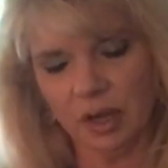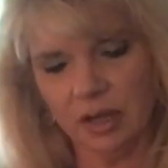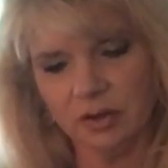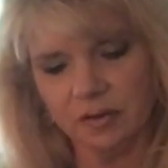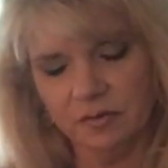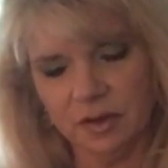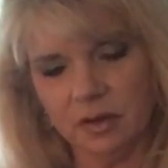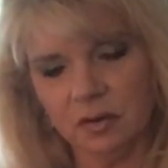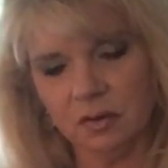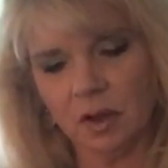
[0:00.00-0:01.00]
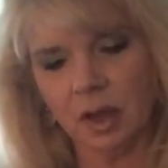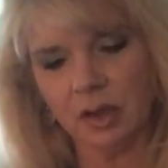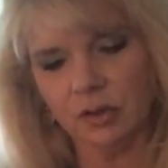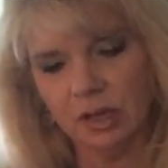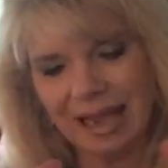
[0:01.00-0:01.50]
And I feel
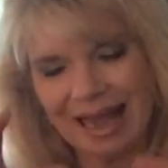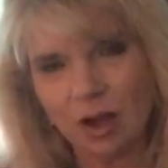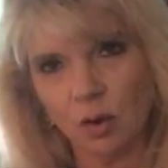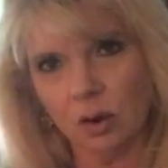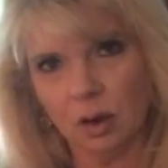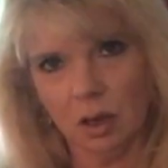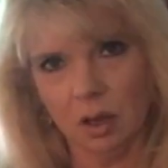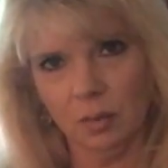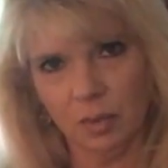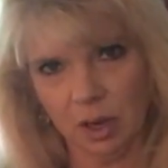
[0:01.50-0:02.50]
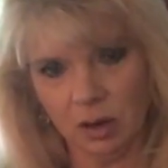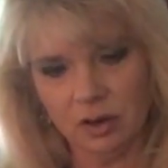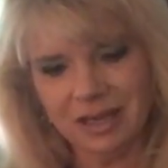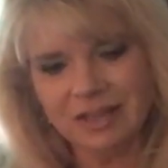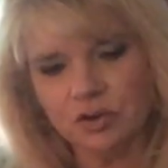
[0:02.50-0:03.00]
like the outcome, I'm going
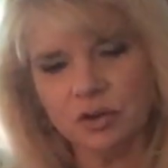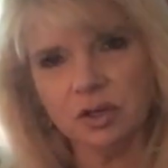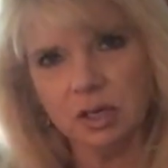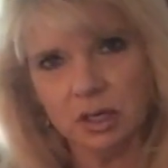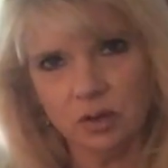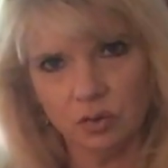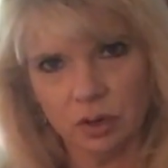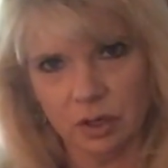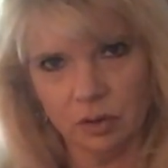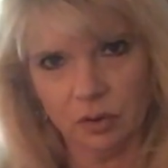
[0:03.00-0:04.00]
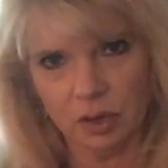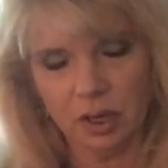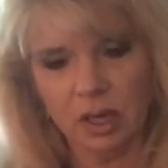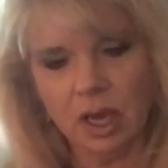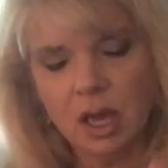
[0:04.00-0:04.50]
to get to the nitty gritty,
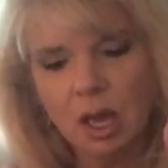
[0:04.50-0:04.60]
okay?